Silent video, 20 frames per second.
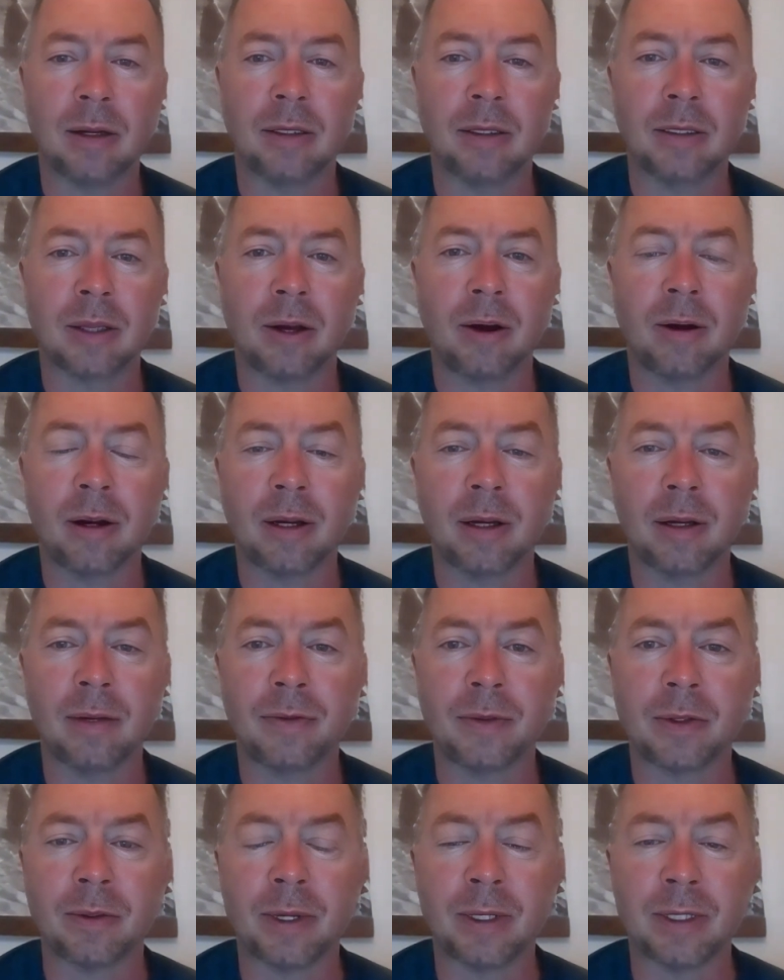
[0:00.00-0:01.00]
It's hard
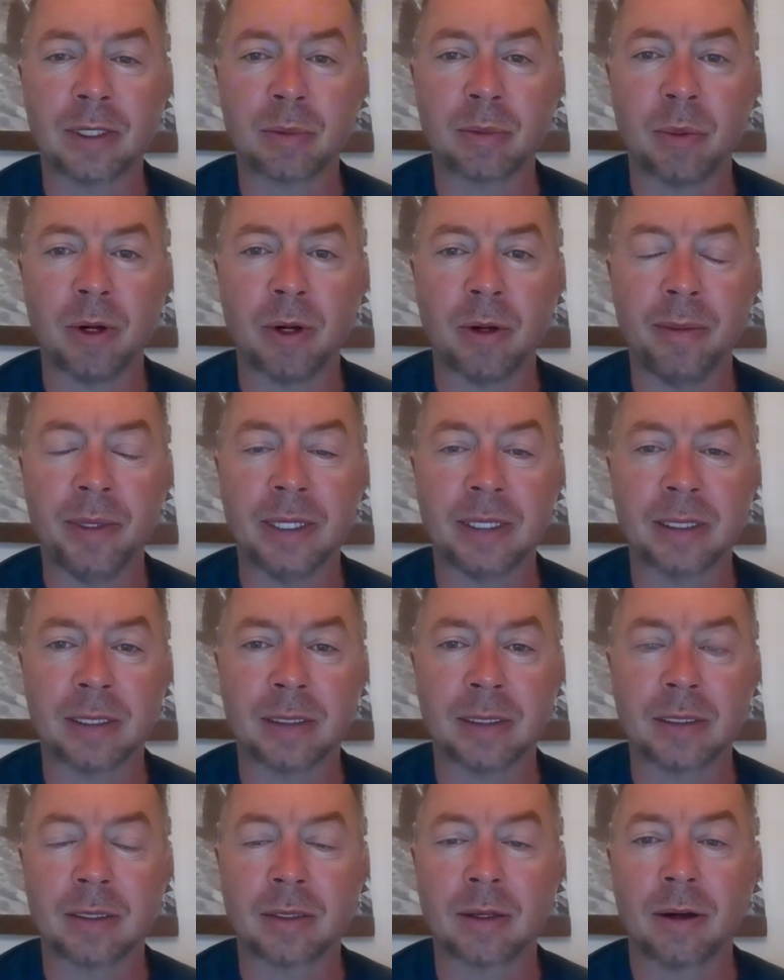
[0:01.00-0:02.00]
enough to run a small
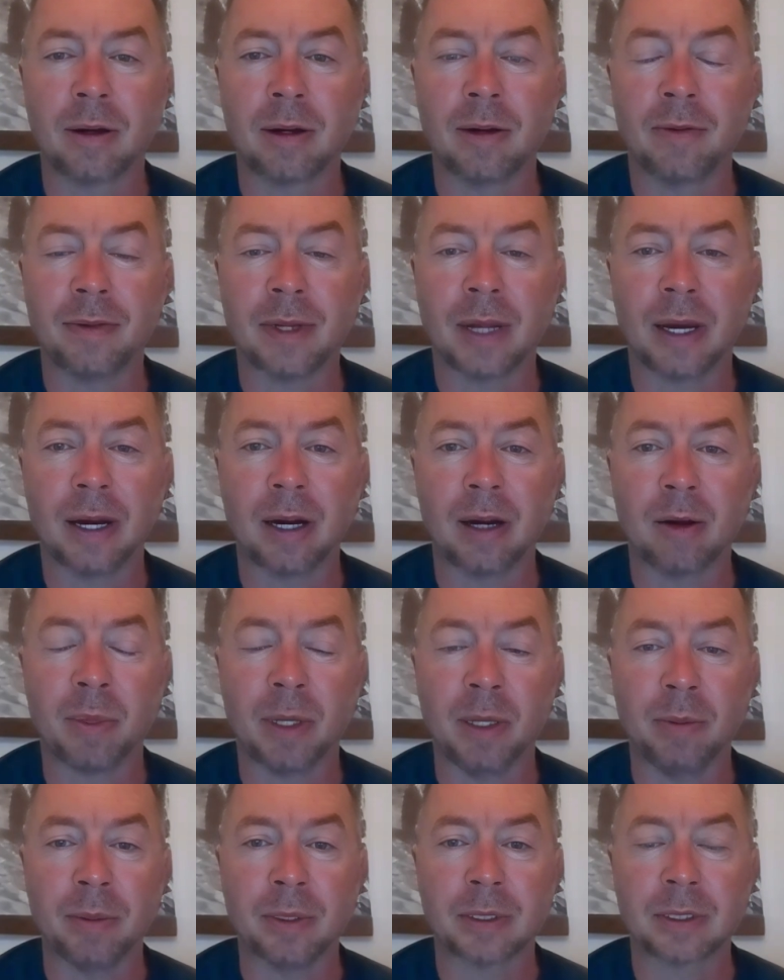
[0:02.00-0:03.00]
business. It's hard enough to hire
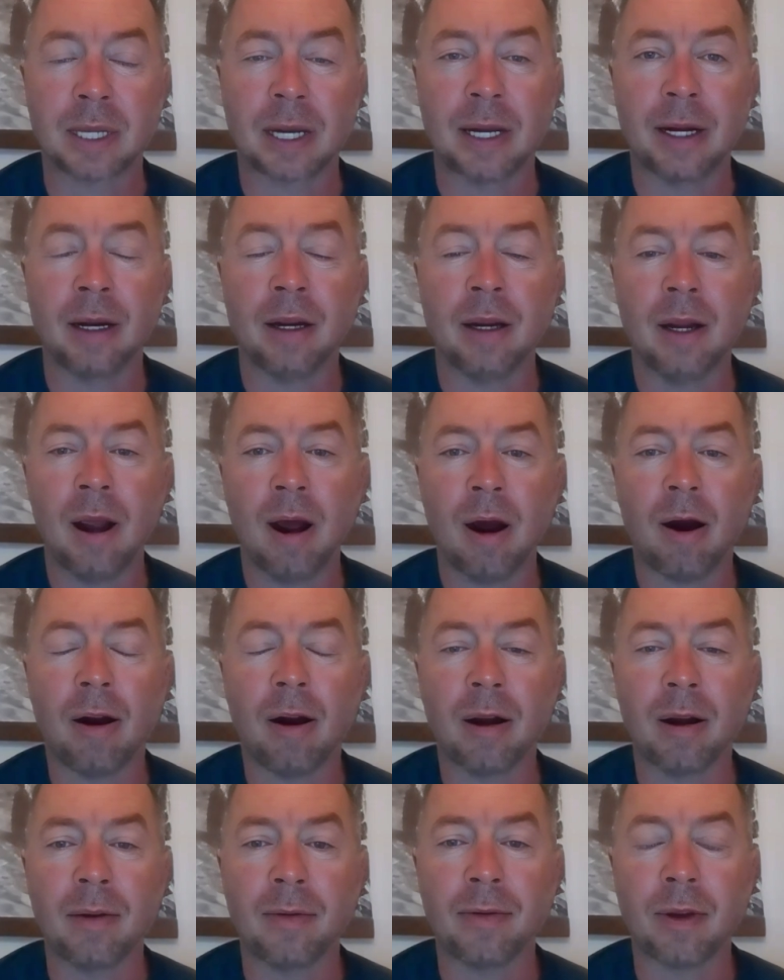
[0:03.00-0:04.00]
people. It's hard
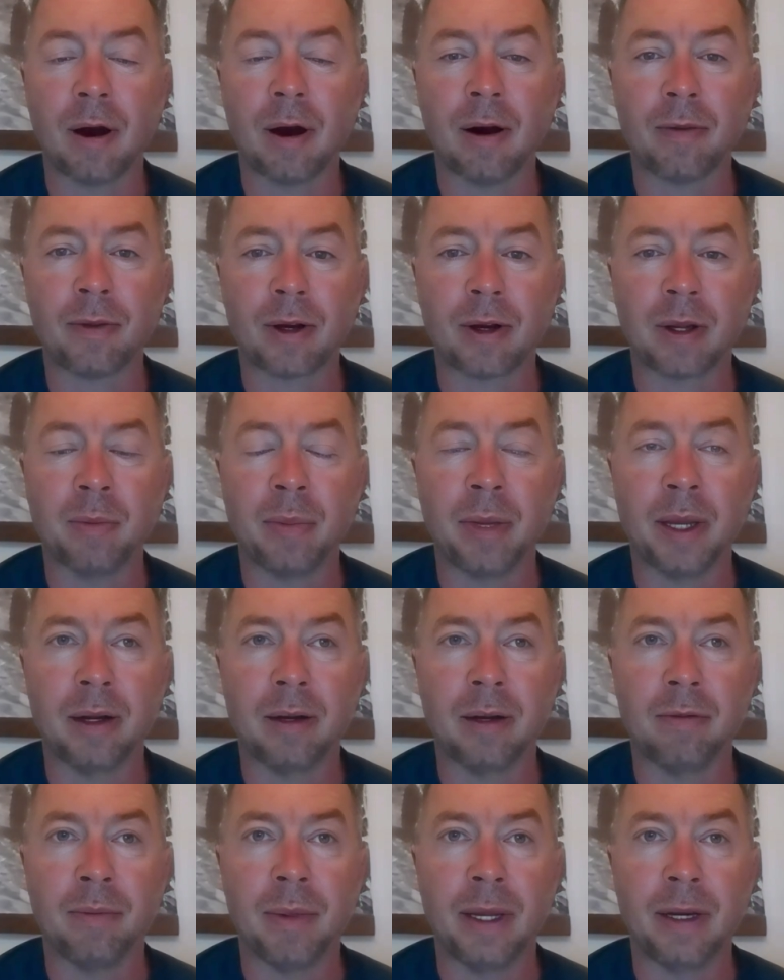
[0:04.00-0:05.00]
enough to offer
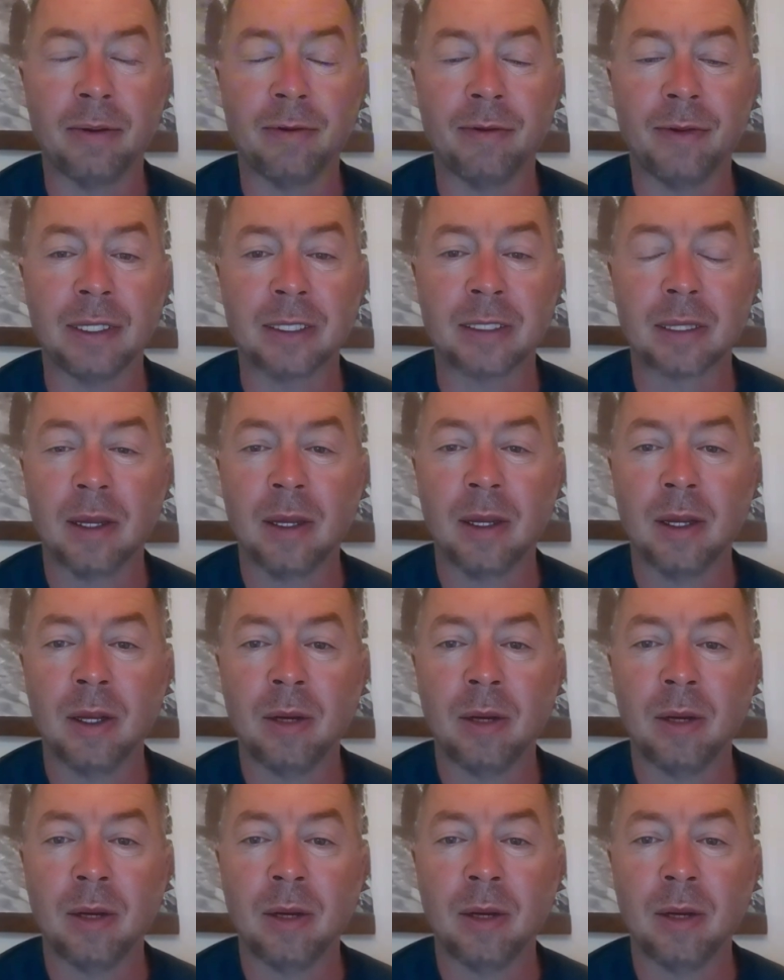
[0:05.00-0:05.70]
competitive benefits.